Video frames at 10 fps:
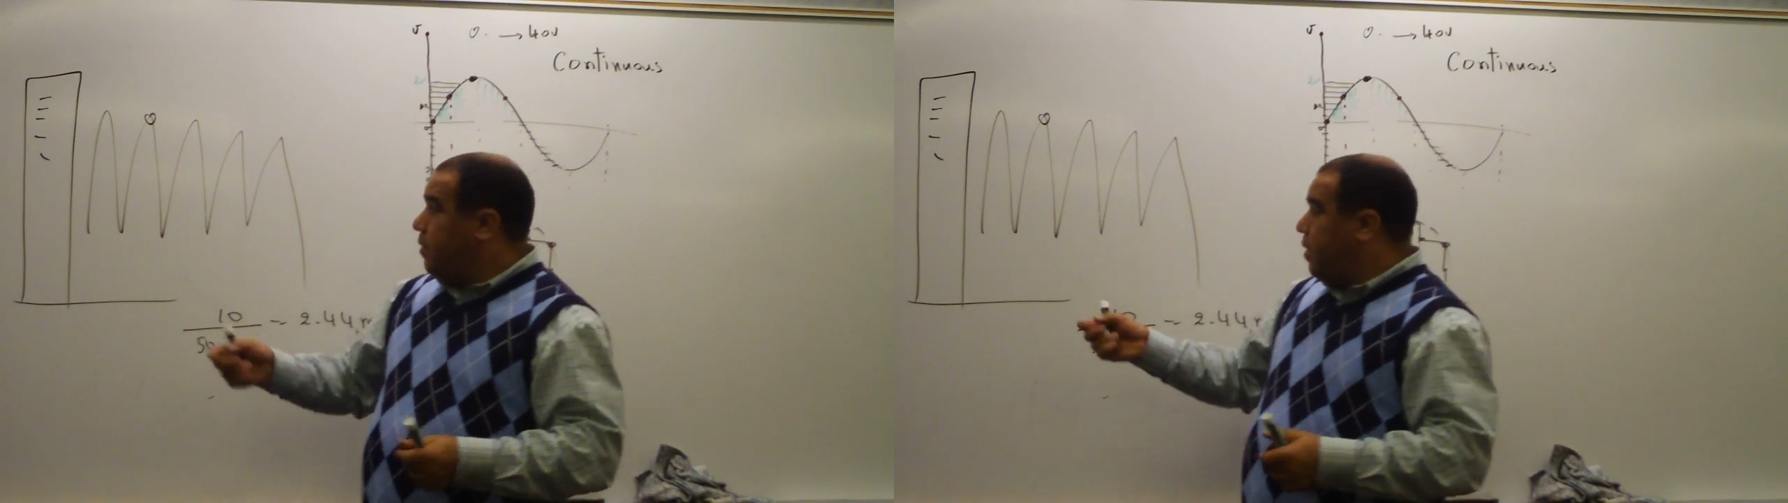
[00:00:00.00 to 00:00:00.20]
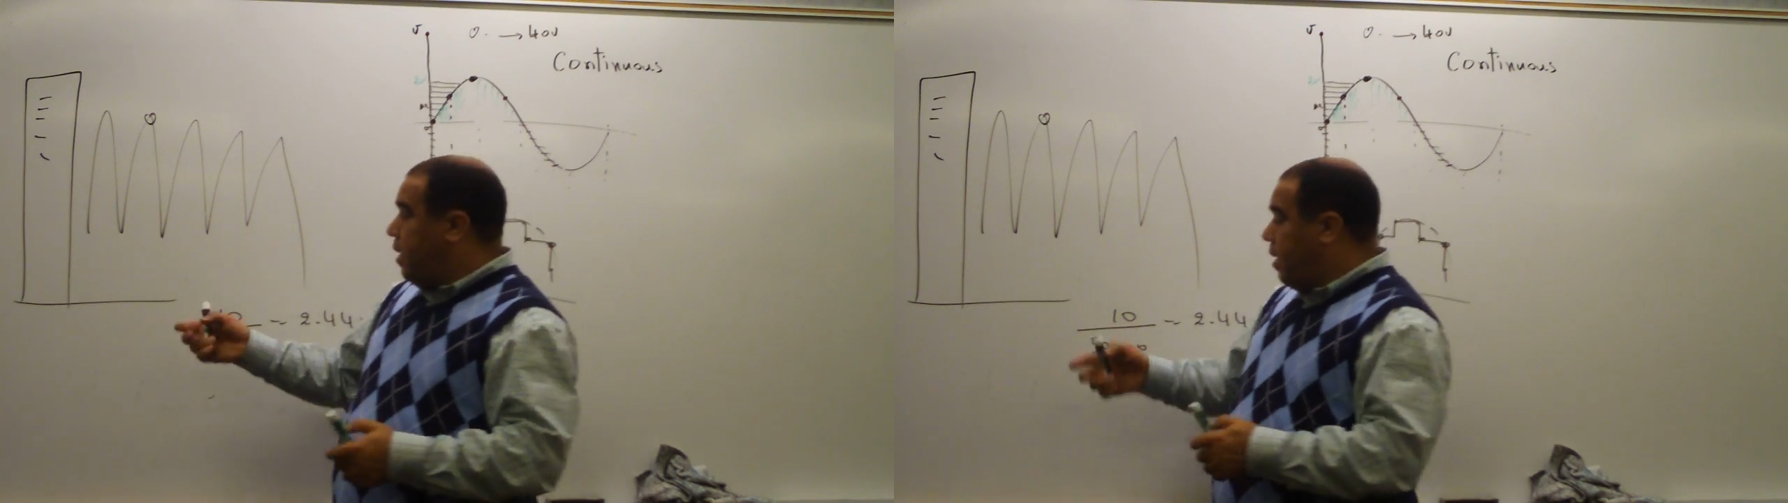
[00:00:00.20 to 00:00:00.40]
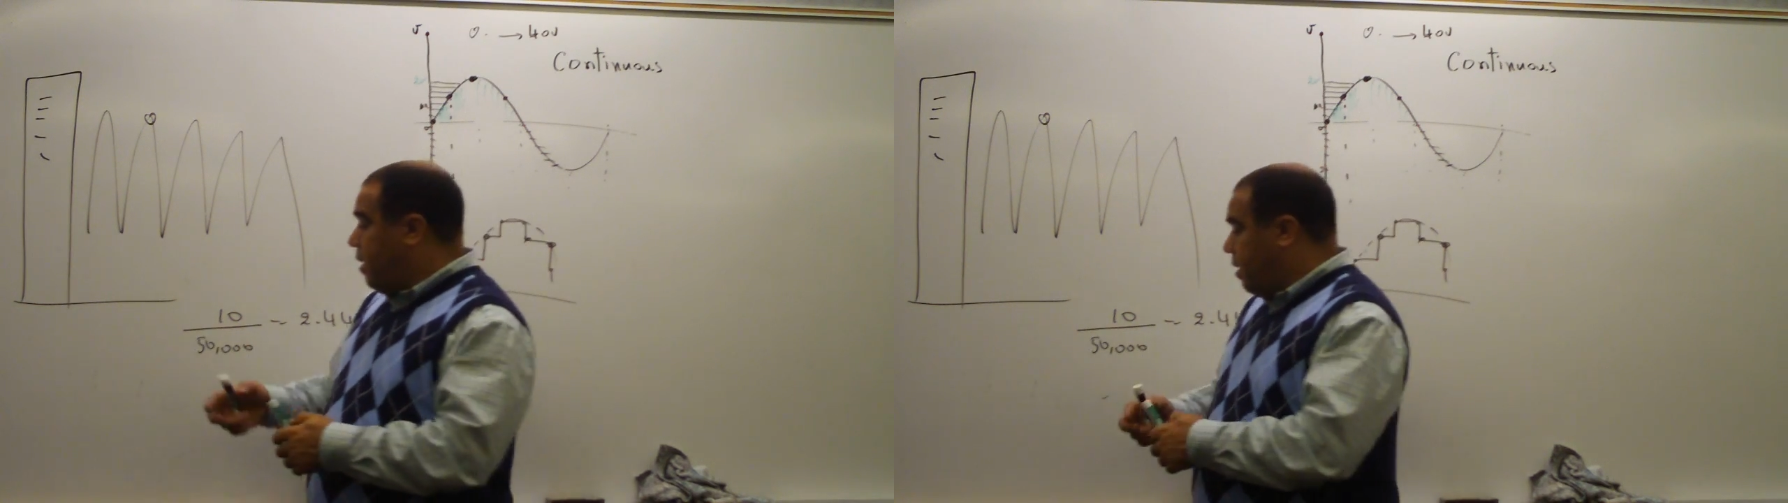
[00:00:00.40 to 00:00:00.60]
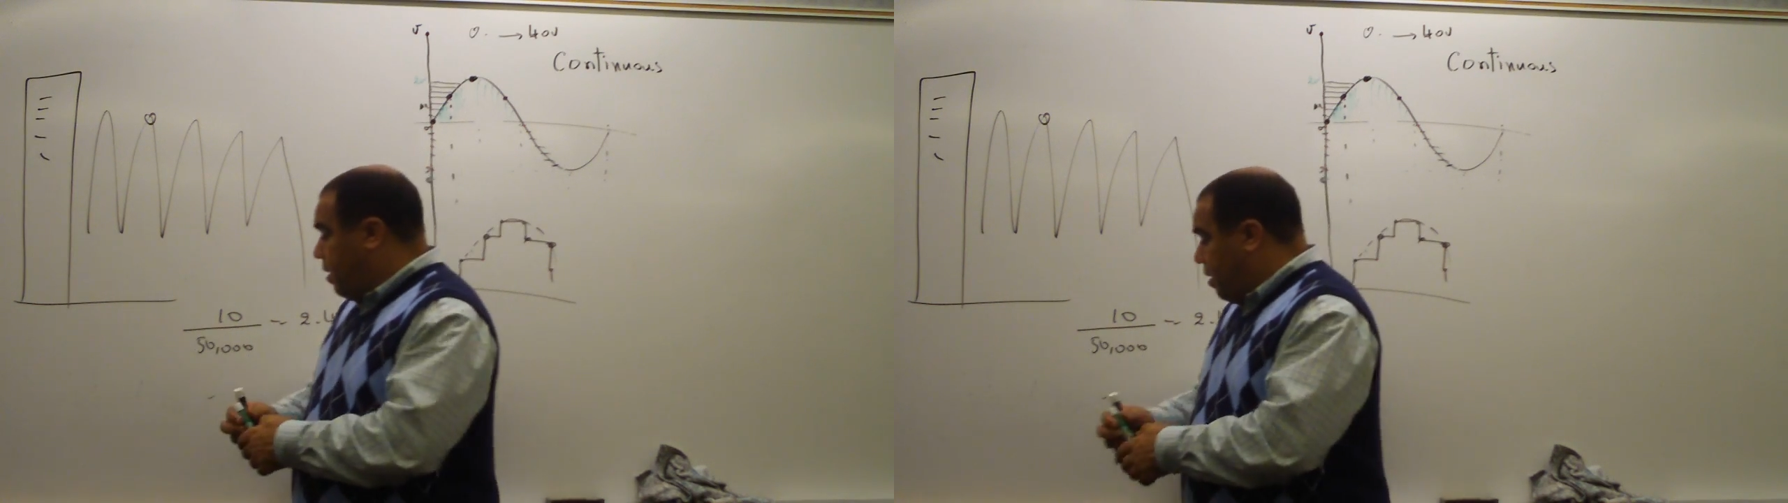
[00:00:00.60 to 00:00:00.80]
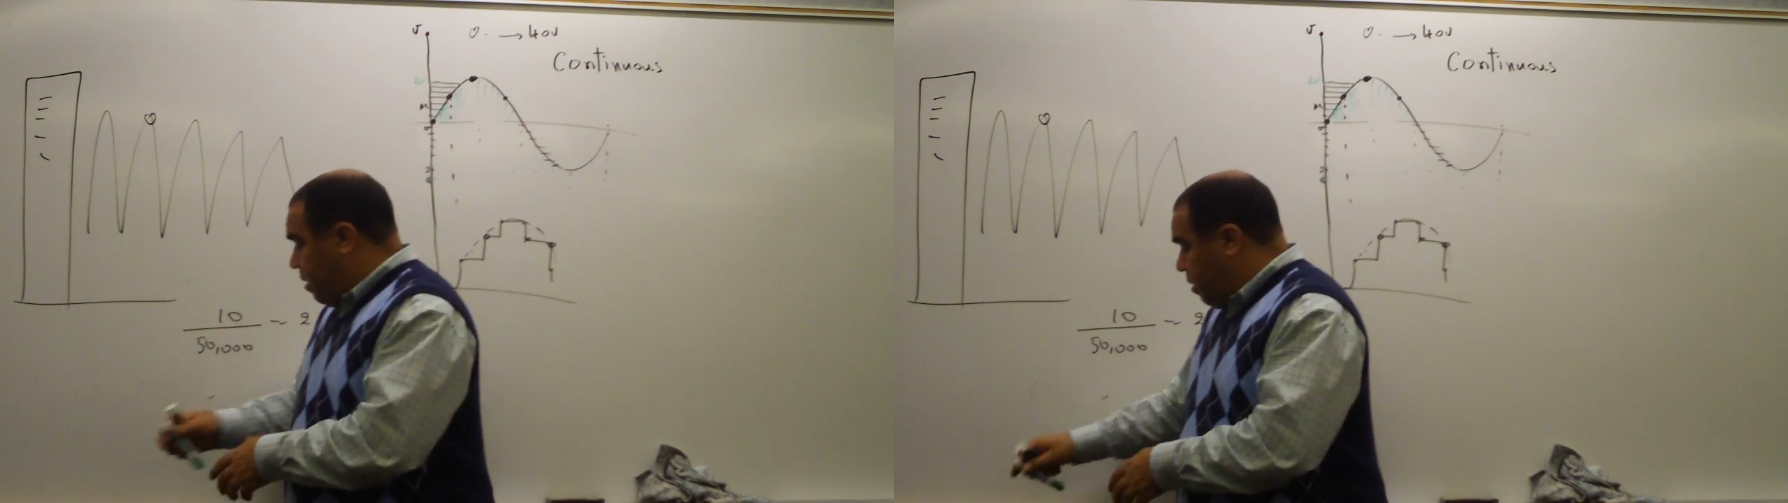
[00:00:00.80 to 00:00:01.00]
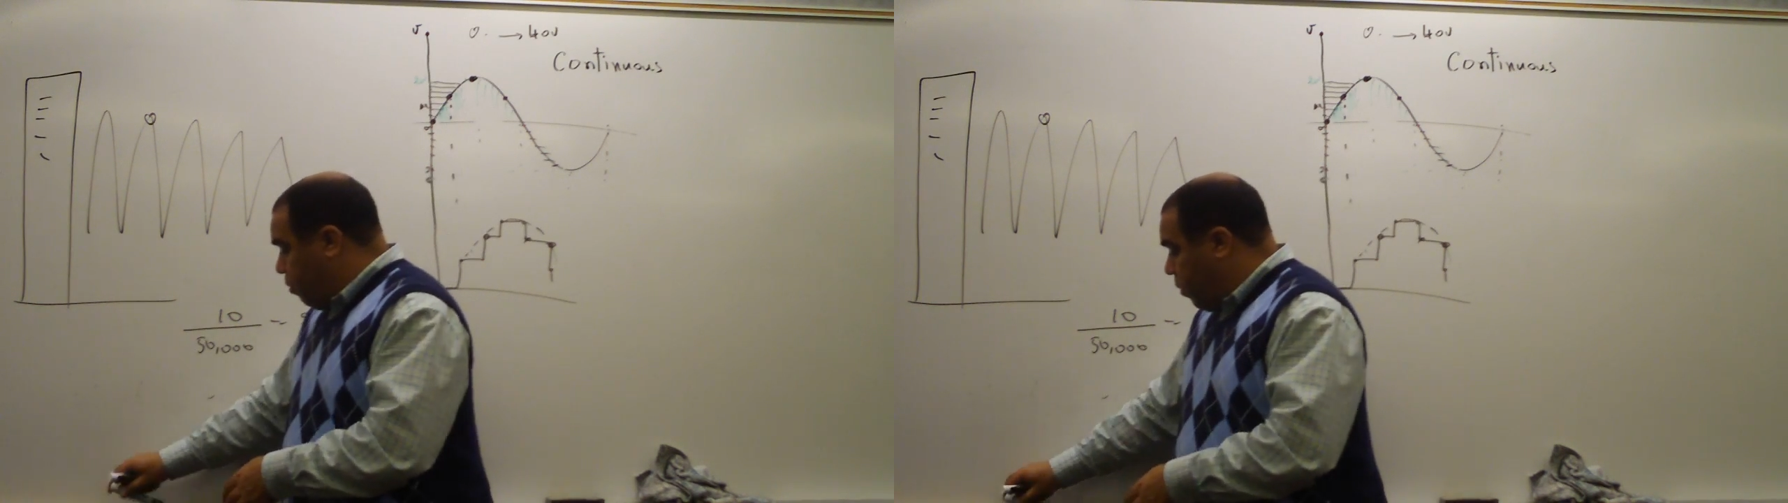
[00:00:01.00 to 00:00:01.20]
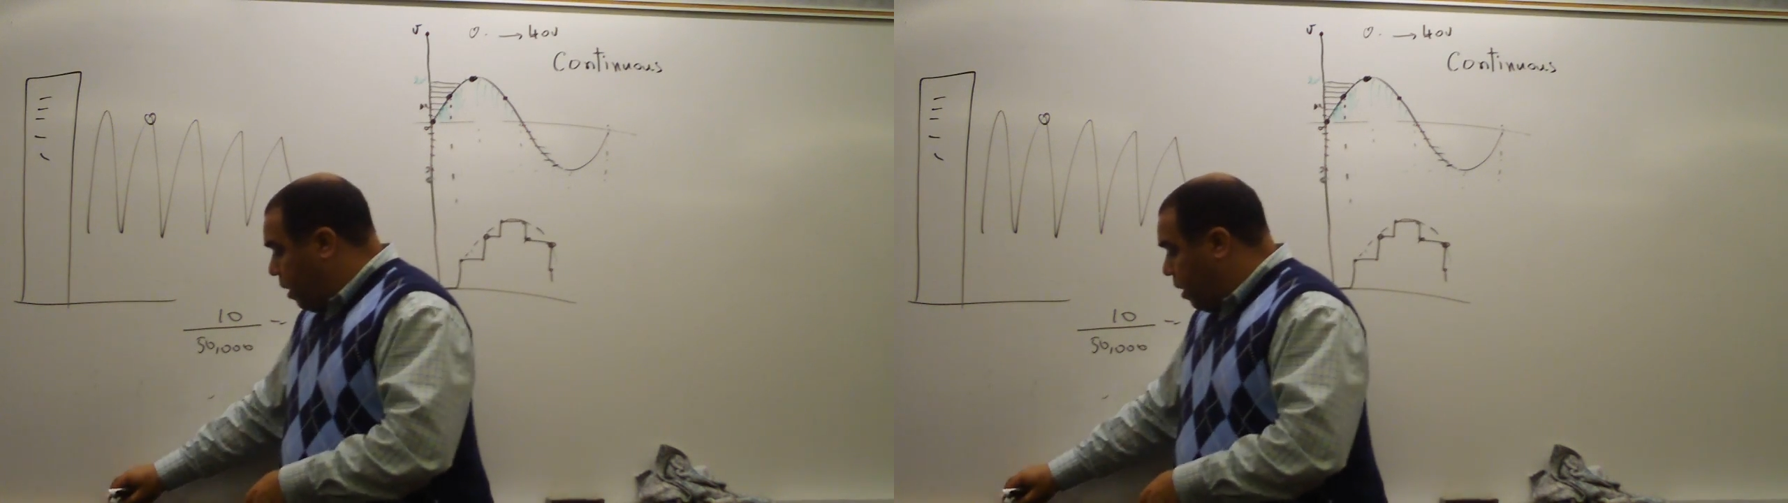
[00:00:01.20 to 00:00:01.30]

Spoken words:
The n, we